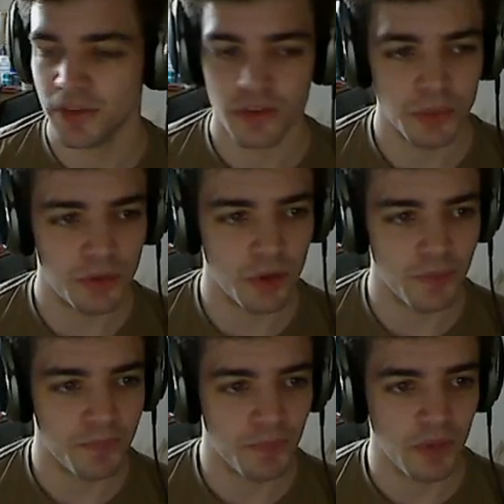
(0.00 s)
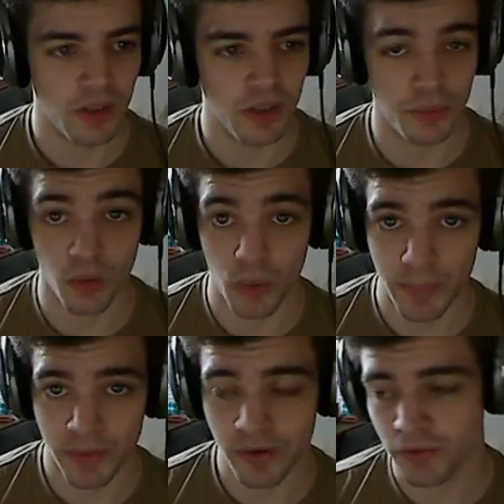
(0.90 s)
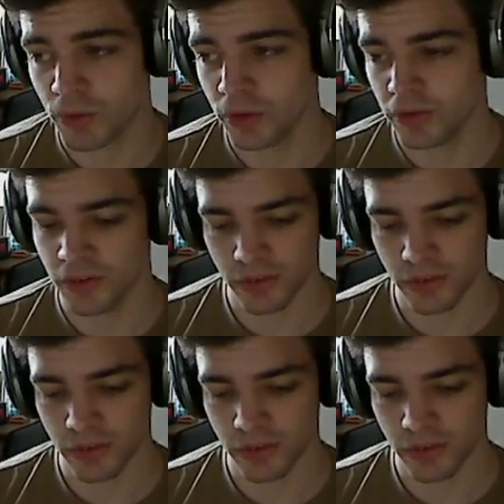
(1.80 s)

So we've got weapons, of course.